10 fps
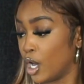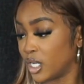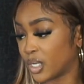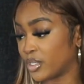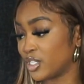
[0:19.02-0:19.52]

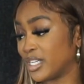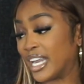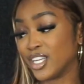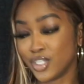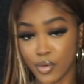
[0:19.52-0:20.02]
So we're just gonna get
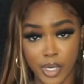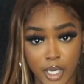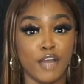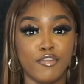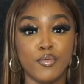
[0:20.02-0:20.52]
into
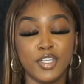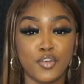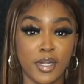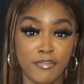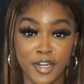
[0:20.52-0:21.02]
it. If you
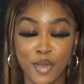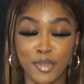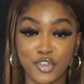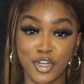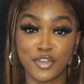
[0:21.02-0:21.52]
enjoyed the video,
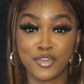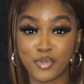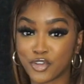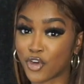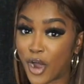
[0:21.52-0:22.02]
make sure that you
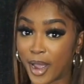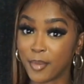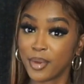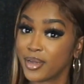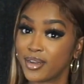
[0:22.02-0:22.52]

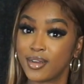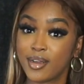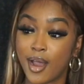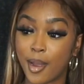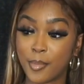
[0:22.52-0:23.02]
subscribe
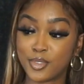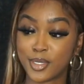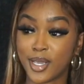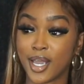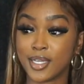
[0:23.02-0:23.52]
um so
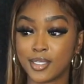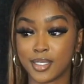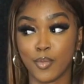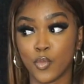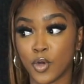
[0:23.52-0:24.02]
you can
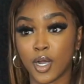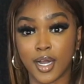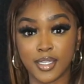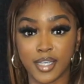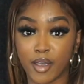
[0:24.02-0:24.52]
see more
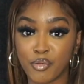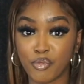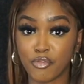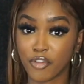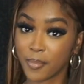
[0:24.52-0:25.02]
content
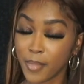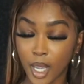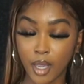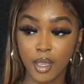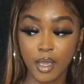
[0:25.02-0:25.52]
from
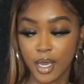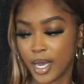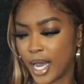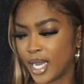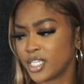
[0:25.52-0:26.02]
me,
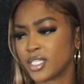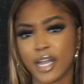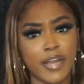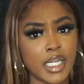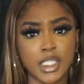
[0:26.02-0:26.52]
and let's just get
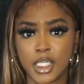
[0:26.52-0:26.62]
right into